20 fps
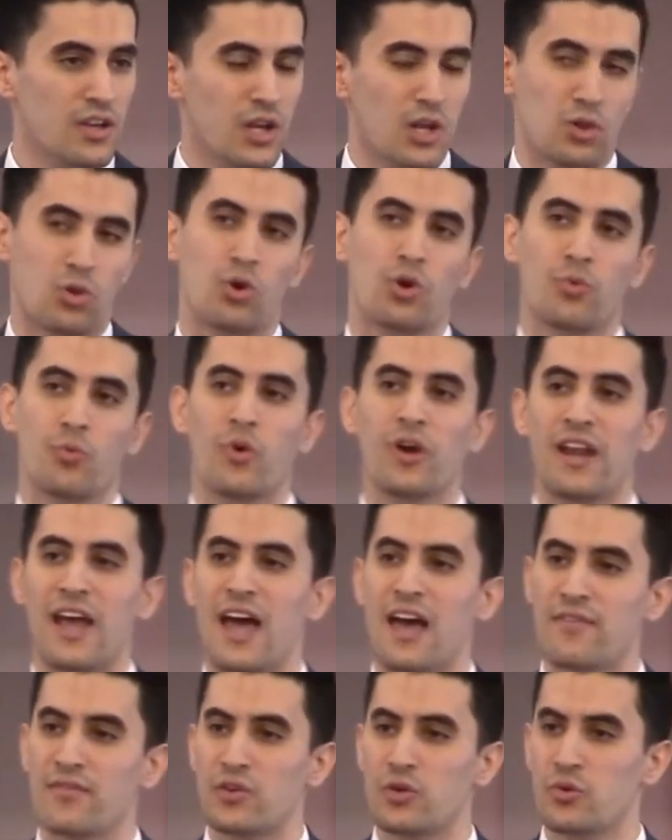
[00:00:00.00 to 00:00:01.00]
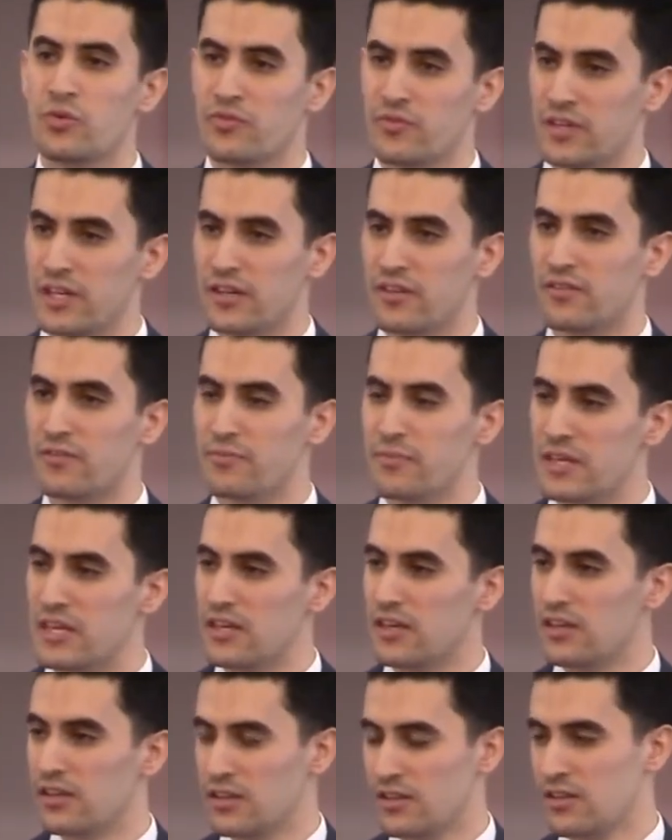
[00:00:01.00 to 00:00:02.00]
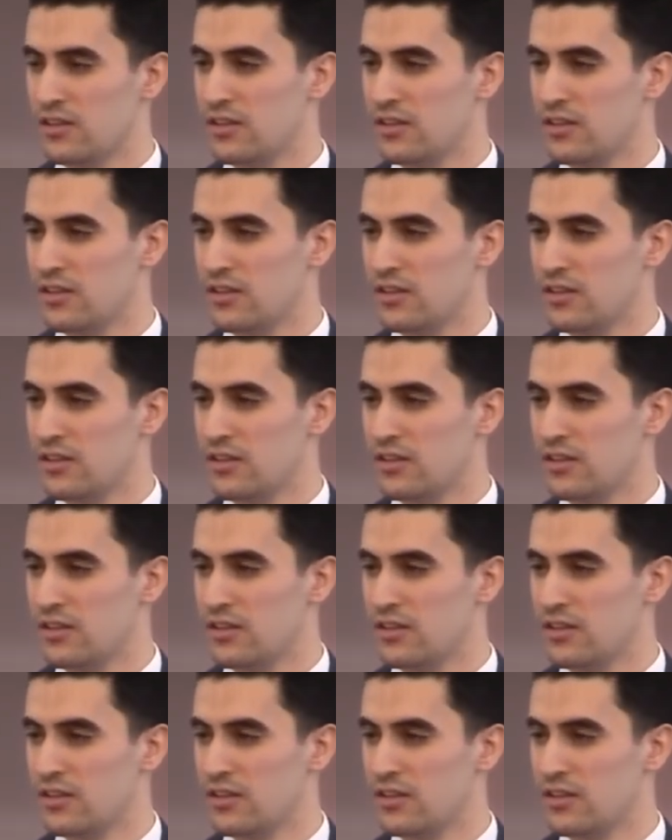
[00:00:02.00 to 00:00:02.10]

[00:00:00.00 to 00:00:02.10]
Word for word: Lord, what have you of need of me?